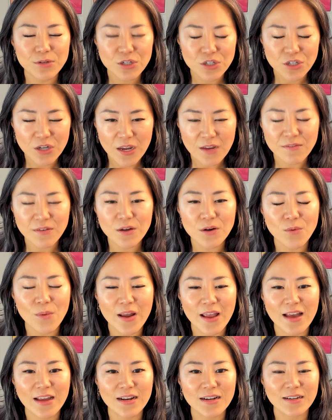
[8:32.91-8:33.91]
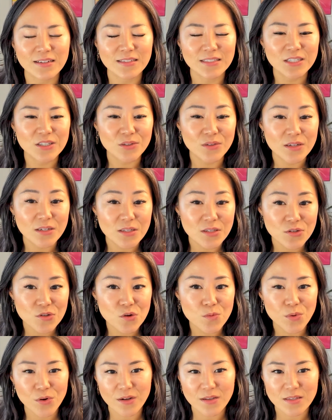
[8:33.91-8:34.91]
shaving away at it until it is
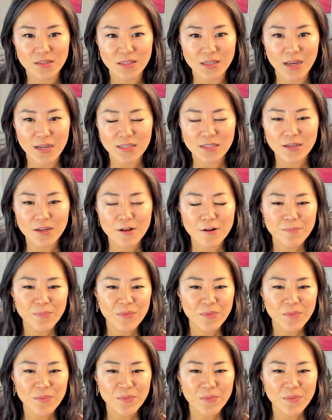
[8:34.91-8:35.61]
super concise.